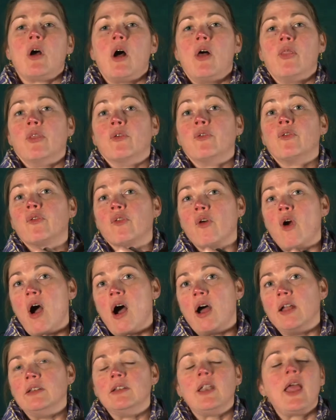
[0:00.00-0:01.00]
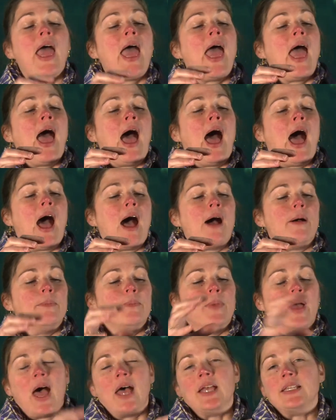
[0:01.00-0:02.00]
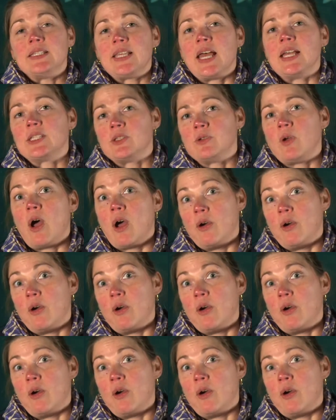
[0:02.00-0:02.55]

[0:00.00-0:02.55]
on the frond, as that's